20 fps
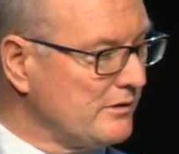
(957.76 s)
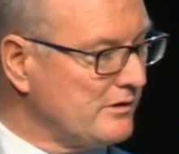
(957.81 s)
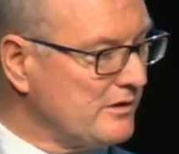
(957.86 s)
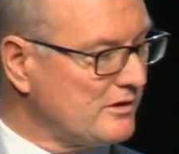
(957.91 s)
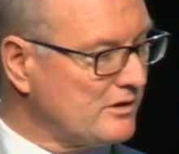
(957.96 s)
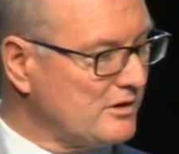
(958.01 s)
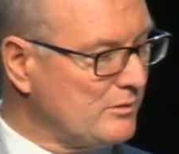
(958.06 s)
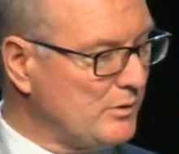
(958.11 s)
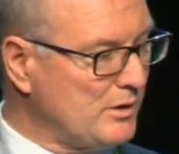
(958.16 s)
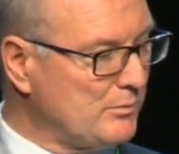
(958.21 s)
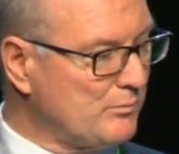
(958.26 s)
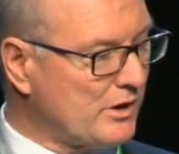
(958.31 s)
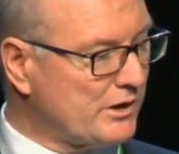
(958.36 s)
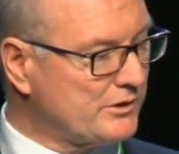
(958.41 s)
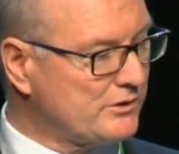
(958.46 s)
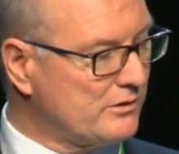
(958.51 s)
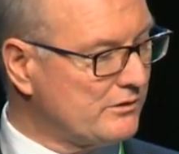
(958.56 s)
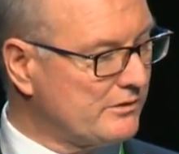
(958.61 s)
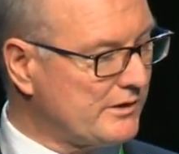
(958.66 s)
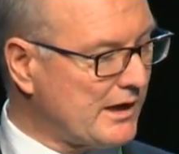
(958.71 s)
system in by
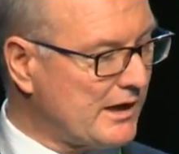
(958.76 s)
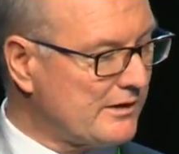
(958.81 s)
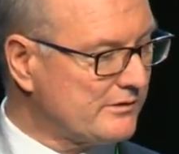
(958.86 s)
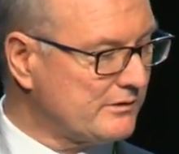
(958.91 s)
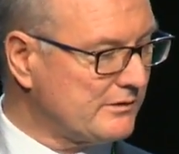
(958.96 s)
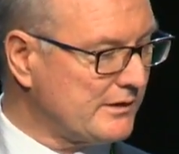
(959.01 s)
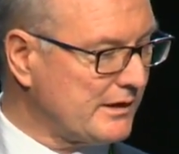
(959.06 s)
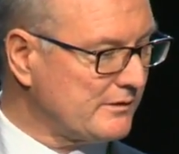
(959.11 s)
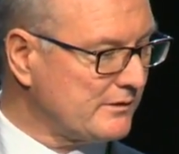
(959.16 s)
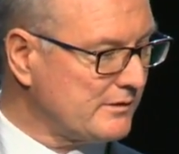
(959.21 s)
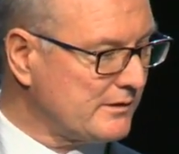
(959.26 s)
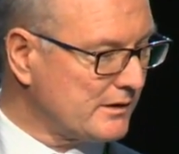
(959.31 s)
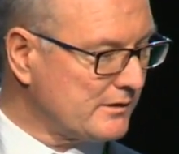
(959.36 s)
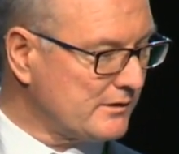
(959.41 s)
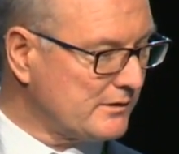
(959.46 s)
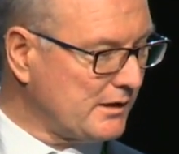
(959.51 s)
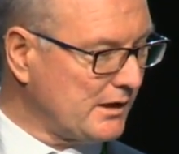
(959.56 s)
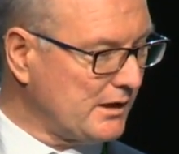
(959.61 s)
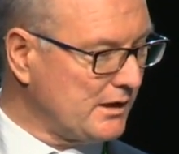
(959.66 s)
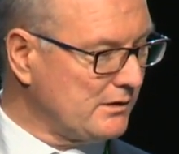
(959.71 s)

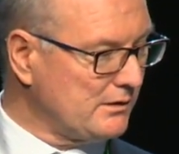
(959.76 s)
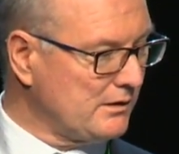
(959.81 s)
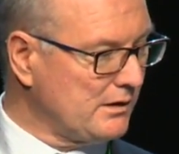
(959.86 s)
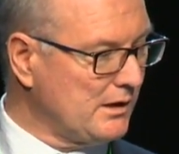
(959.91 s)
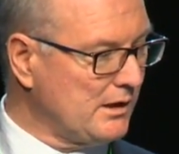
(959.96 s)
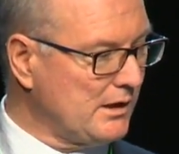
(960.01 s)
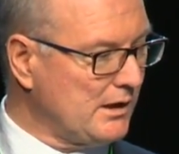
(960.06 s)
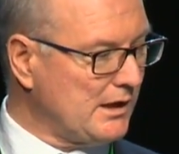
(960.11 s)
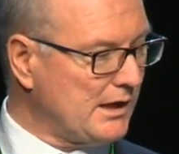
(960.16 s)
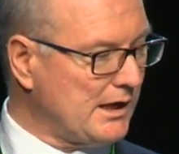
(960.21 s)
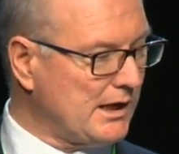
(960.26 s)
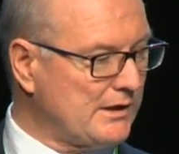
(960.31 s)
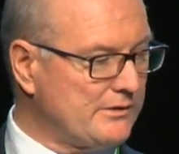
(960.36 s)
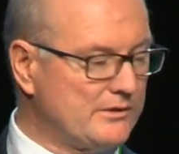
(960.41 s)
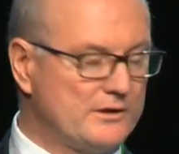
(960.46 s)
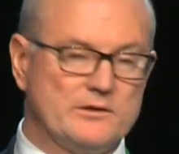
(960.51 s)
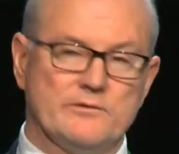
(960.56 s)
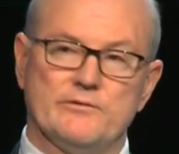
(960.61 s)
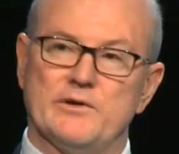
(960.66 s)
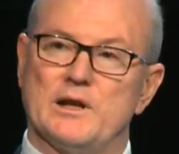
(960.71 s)
2016,
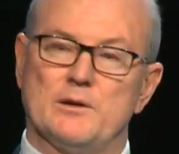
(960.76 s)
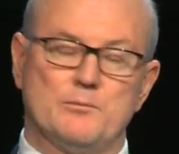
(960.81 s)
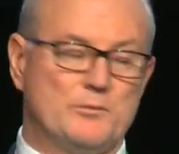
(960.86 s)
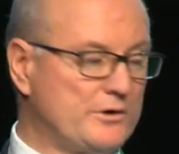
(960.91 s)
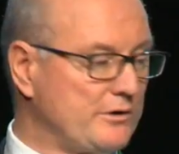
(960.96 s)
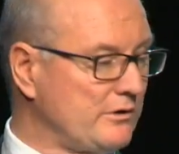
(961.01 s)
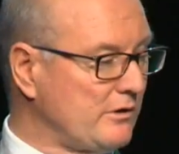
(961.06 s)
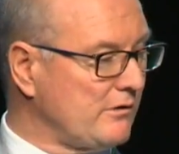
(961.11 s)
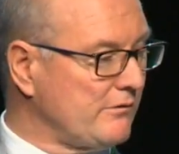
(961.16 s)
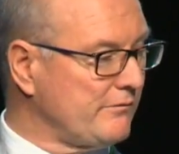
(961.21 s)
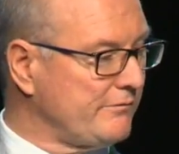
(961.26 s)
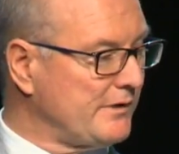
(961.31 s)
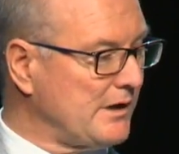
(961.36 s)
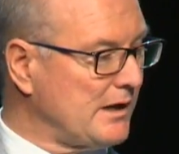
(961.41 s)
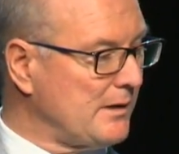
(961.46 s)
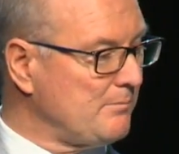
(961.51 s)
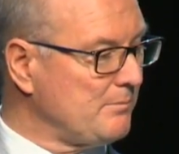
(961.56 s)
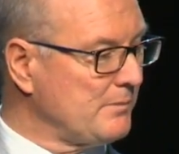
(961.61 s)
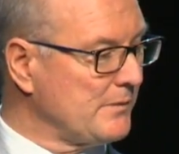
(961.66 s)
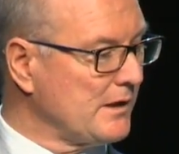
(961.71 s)
and the development
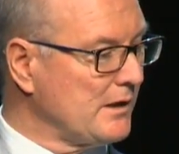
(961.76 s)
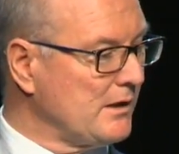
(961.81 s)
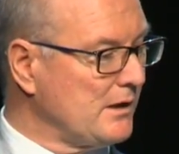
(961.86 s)
of